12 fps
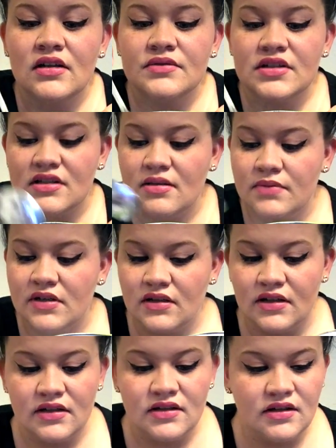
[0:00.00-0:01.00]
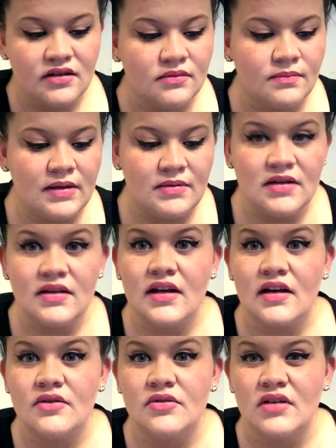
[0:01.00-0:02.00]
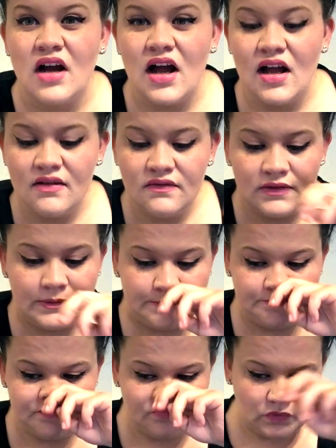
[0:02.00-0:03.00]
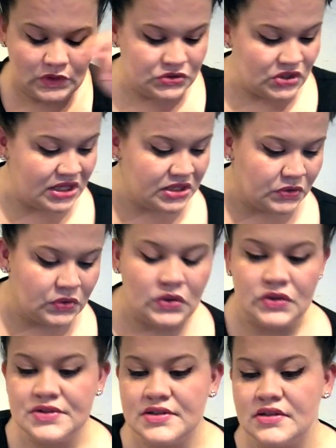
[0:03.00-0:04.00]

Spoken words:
Just gonna put a lid in here and maybe let it cool off. Let's try the noodles.